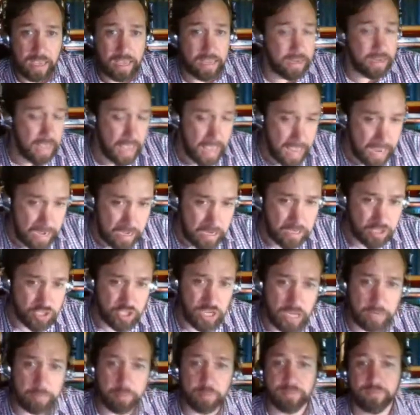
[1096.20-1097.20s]
in any
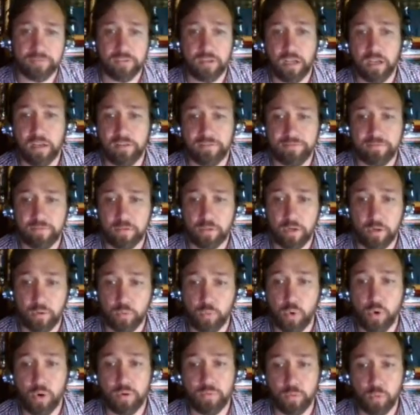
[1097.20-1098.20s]
shape of life or
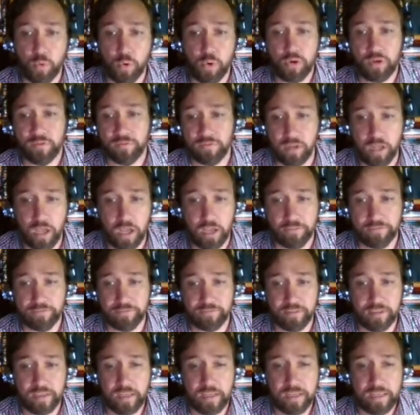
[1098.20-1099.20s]
walk of
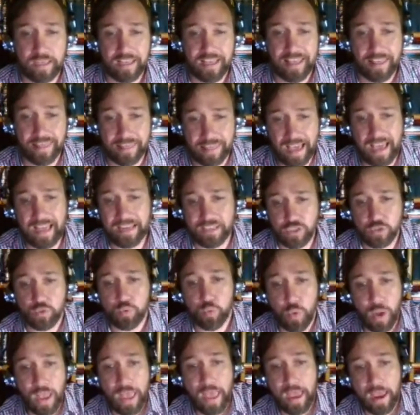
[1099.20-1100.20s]
life,
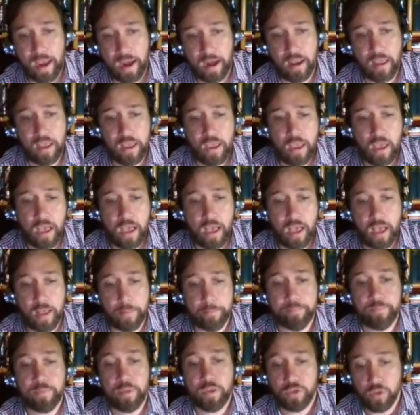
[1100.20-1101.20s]
that's where
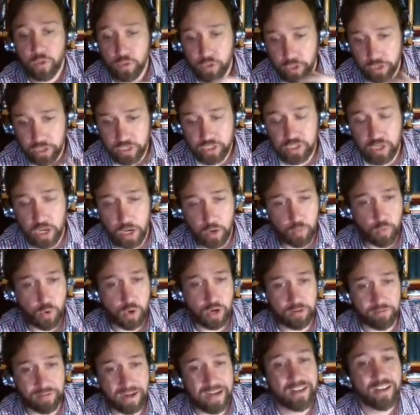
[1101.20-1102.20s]
you're going to start
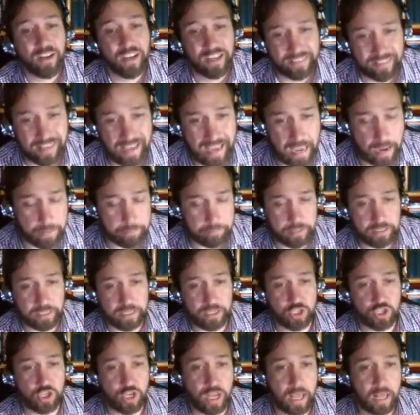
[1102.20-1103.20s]
walking around like that
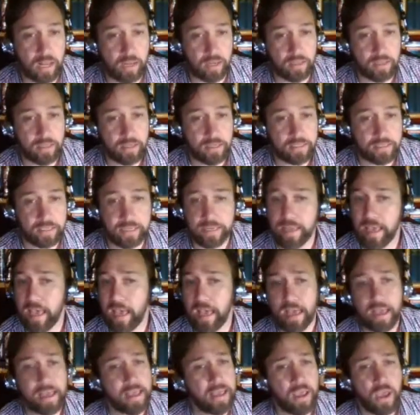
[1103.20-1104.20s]
empty shell. So
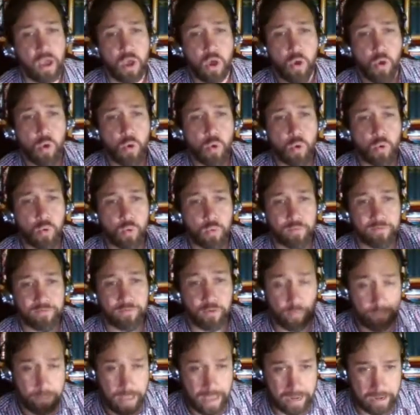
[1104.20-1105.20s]
yeah,
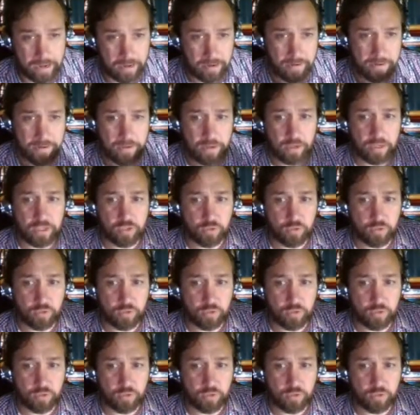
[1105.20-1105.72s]
for men,